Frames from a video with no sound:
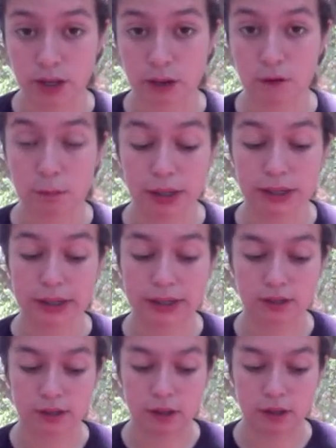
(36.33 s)
for belly
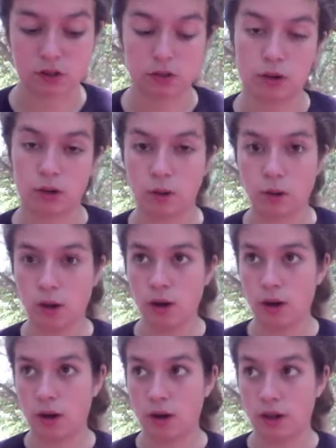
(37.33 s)
dancing. So
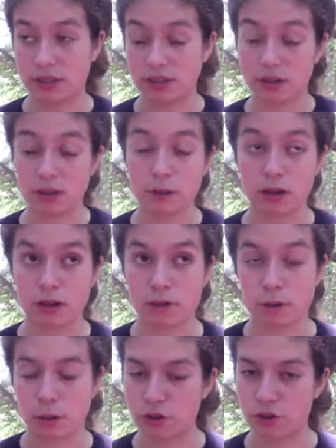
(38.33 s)
it's going to be on the
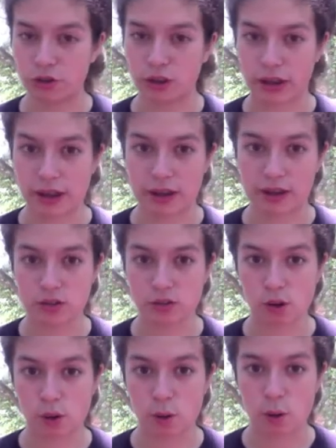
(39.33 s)
4th of July.
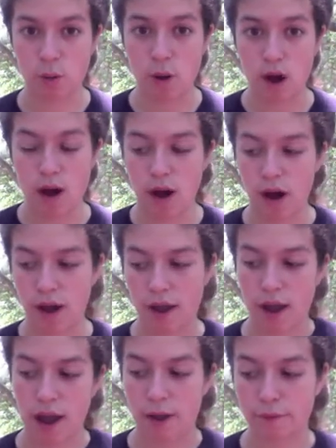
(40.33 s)
So I
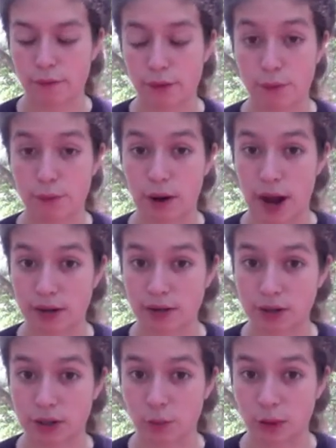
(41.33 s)
have to
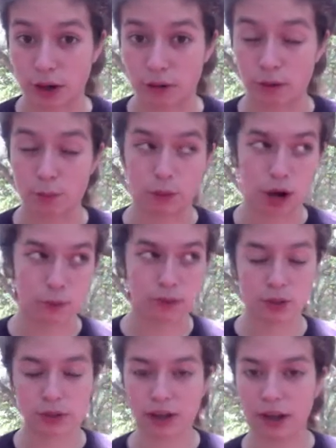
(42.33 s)
practically wear the proper
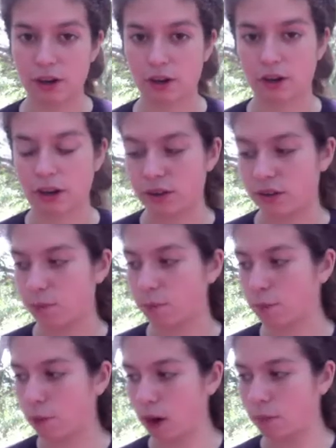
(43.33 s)
attire is
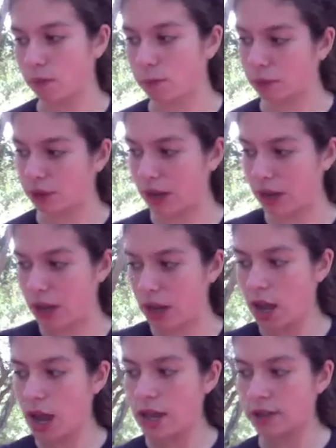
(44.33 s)
probably
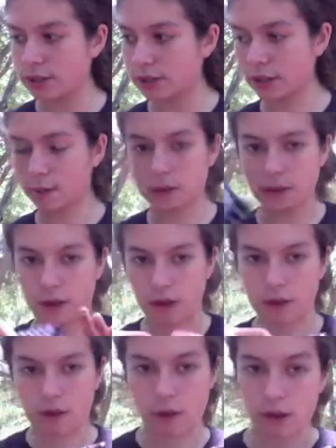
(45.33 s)

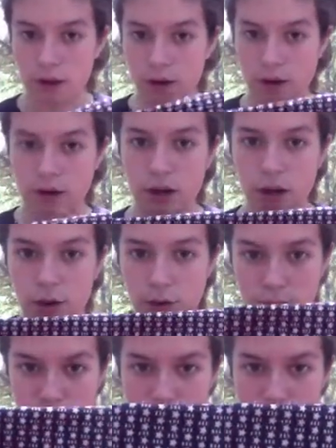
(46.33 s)
something, you know,